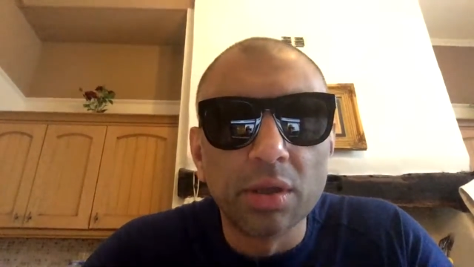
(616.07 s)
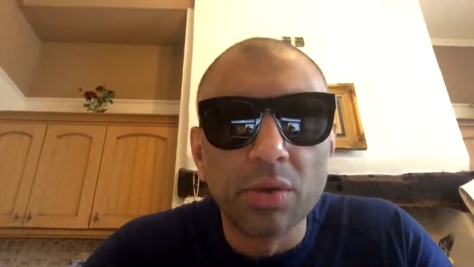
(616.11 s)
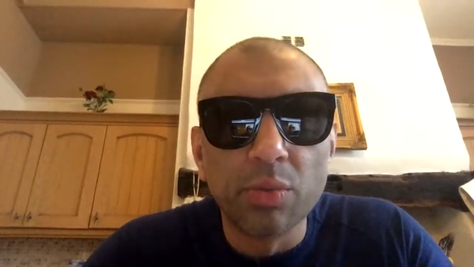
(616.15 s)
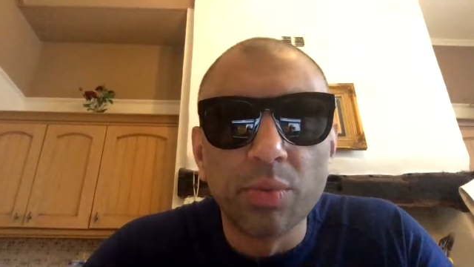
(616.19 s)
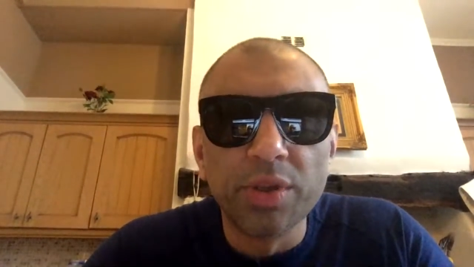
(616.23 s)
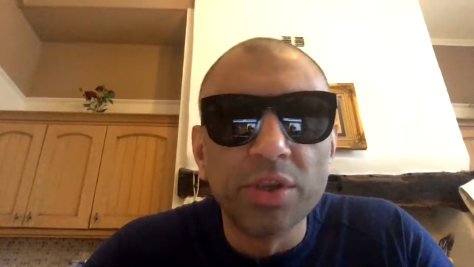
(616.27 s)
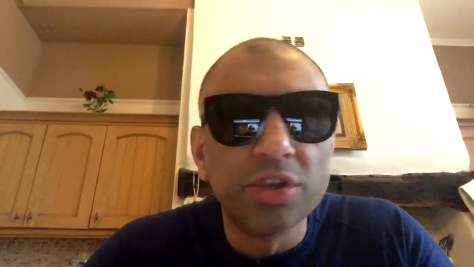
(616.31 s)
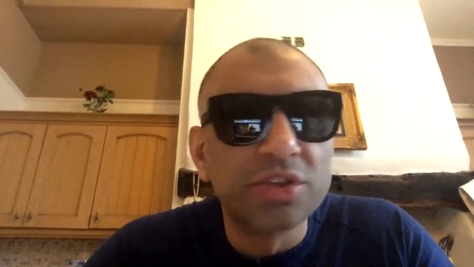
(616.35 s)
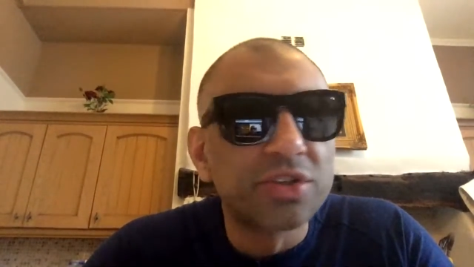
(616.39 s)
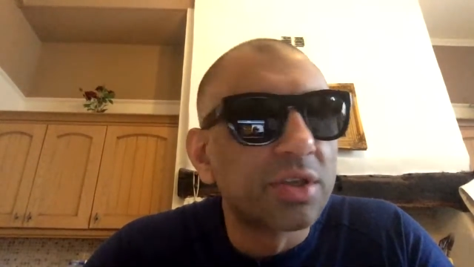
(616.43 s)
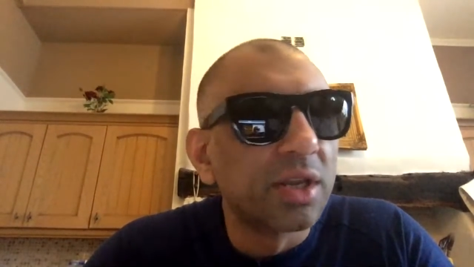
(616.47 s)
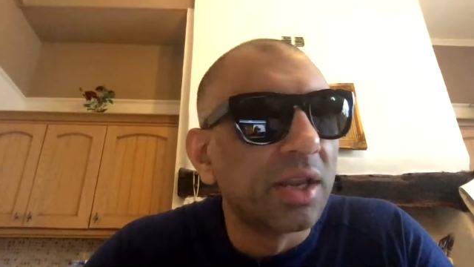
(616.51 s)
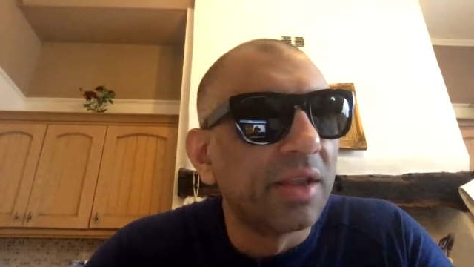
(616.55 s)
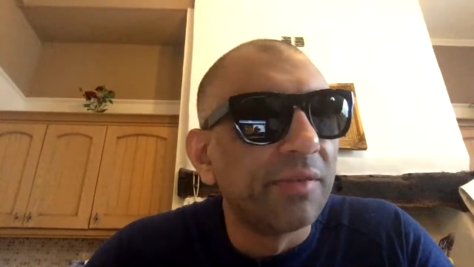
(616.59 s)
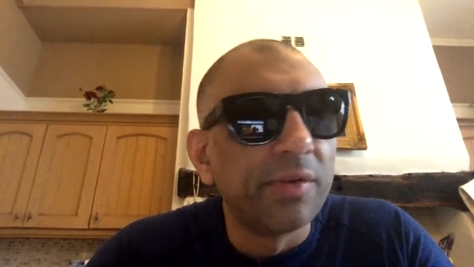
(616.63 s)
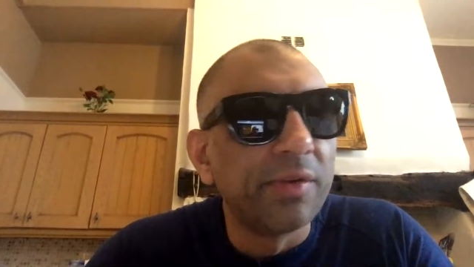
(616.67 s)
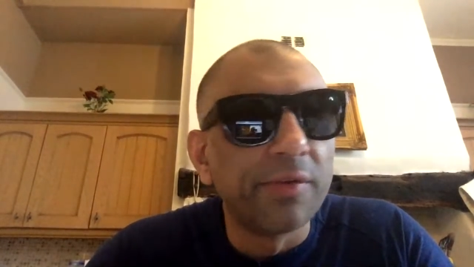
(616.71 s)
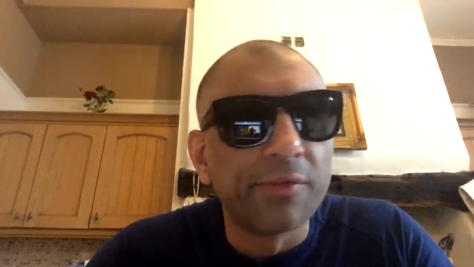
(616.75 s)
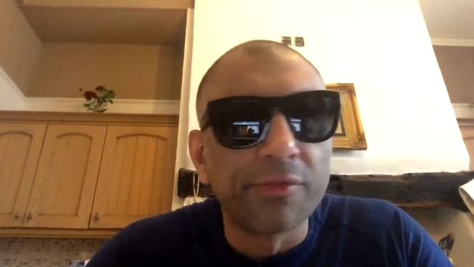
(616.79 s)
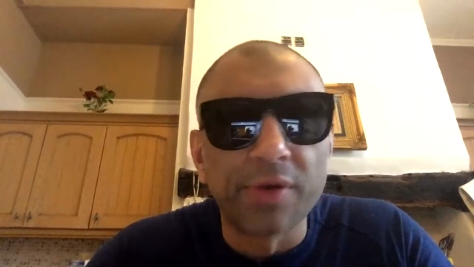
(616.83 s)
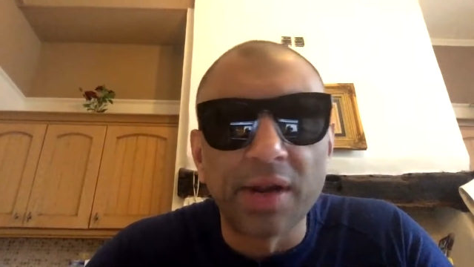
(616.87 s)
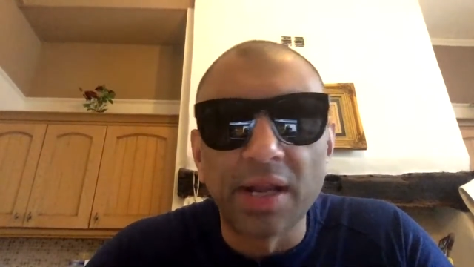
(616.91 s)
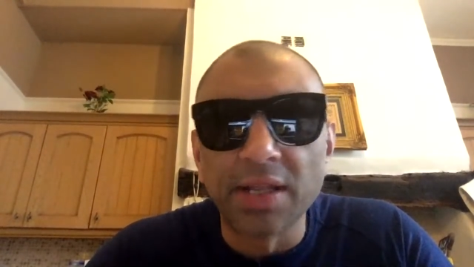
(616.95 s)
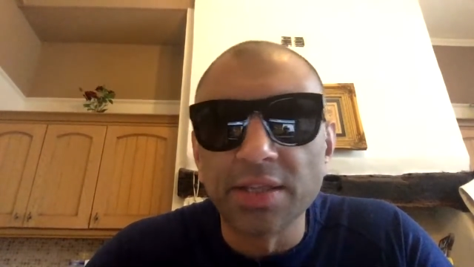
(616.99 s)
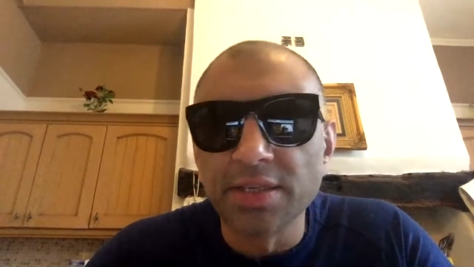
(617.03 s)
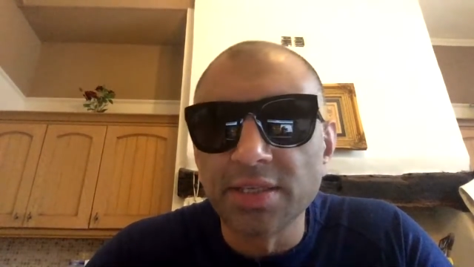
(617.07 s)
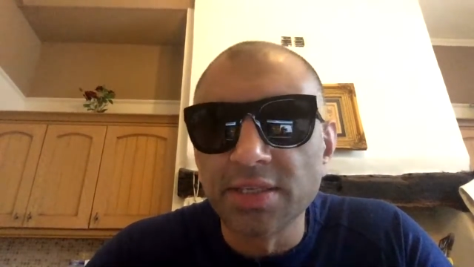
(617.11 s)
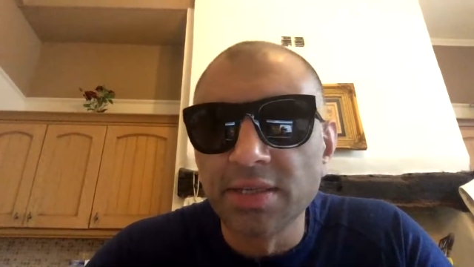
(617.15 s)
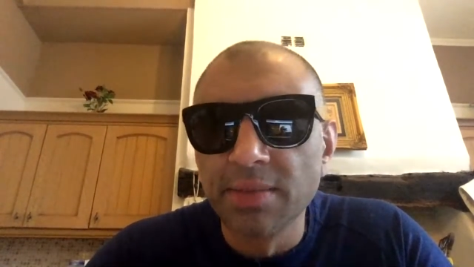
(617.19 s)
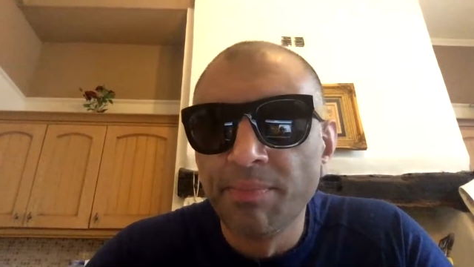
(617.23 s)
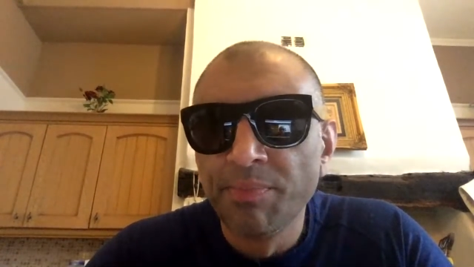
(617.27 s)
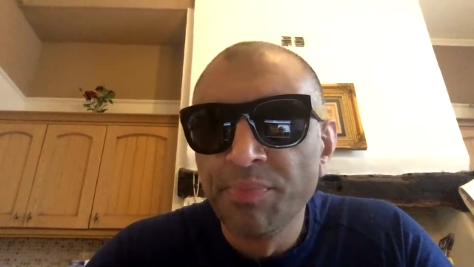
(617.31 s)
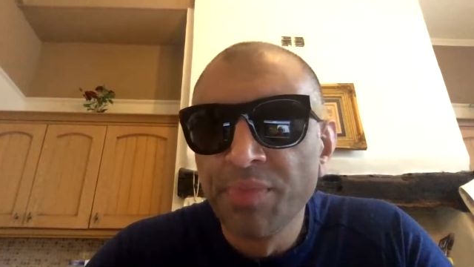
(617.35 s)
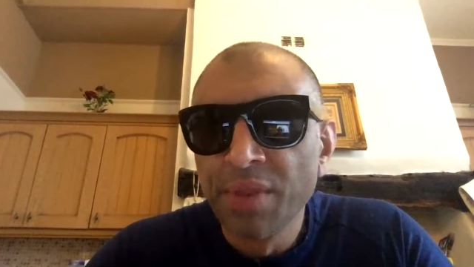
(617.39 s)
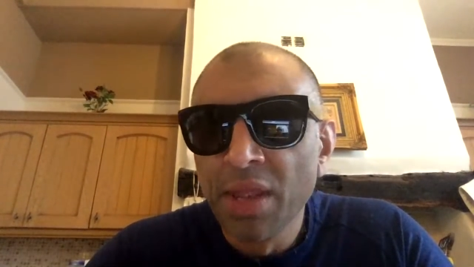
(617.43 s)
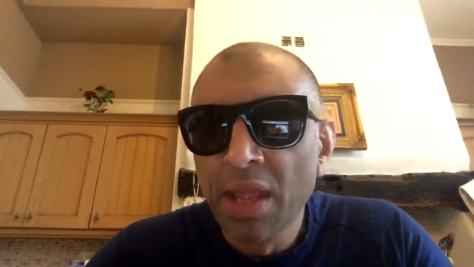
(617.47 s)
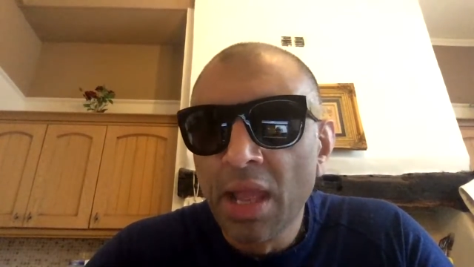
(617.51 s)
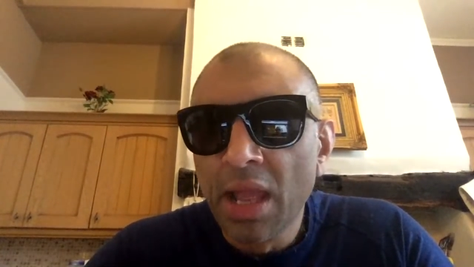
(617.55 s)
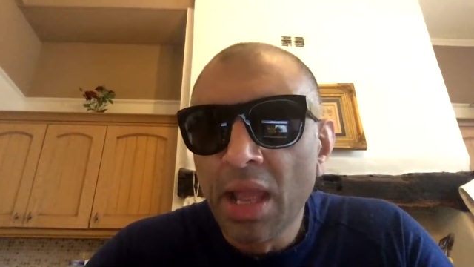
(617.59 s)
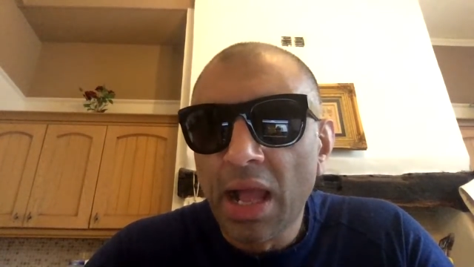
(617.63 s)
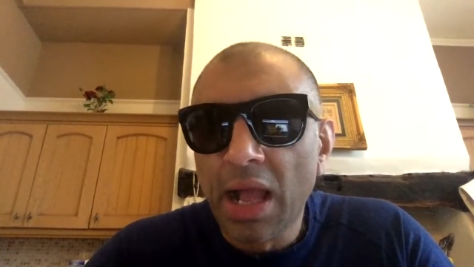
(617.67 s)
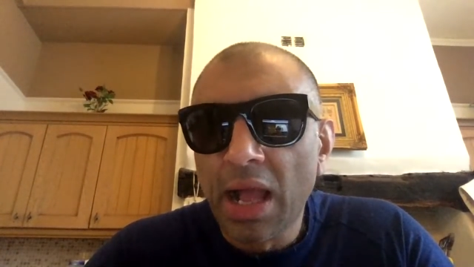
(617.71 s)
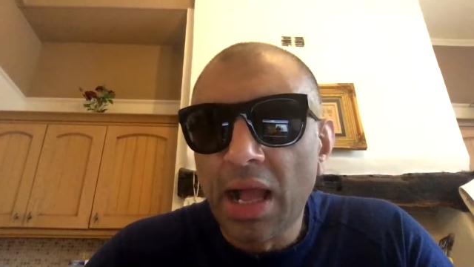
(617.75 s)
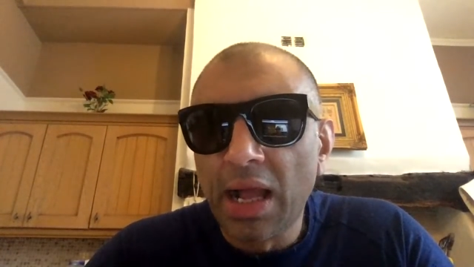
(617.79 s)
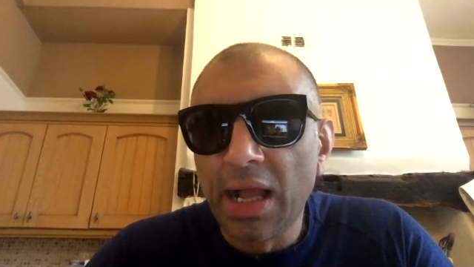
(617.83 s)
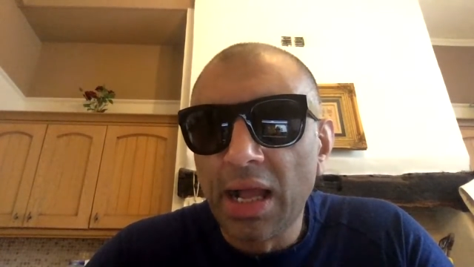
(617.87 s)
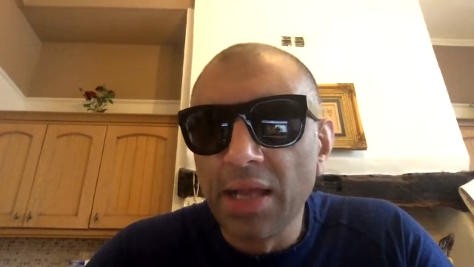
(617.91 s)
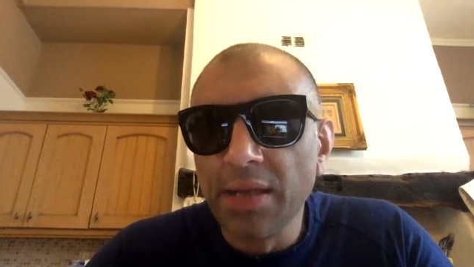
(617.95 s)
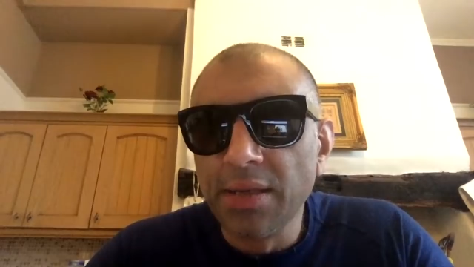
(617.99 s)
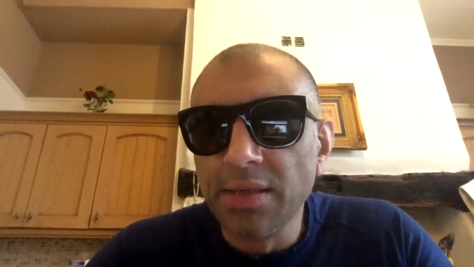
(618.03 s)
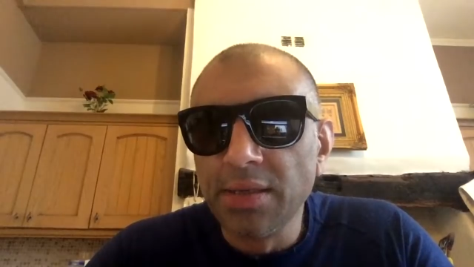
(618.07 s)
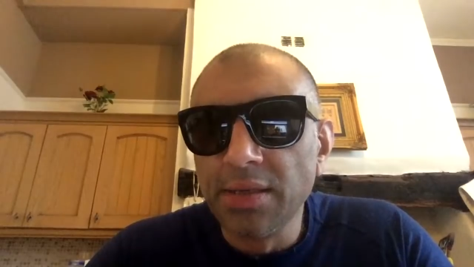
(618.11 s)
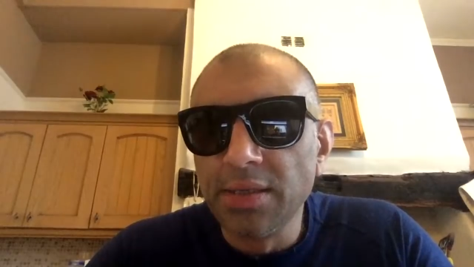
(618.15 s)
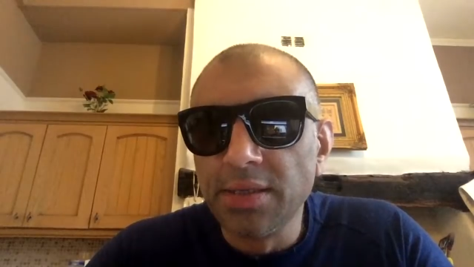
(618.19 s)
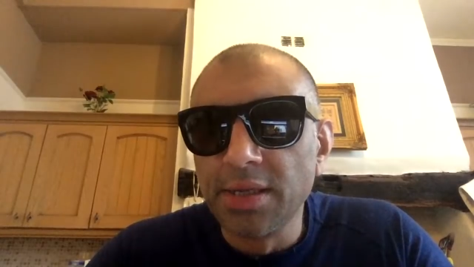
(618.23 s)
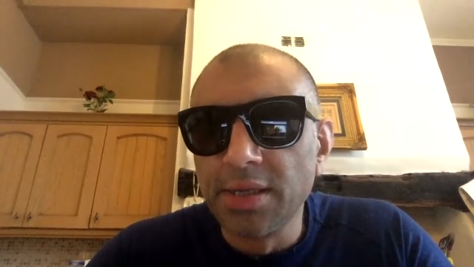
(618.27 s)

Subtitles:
used to live in France, and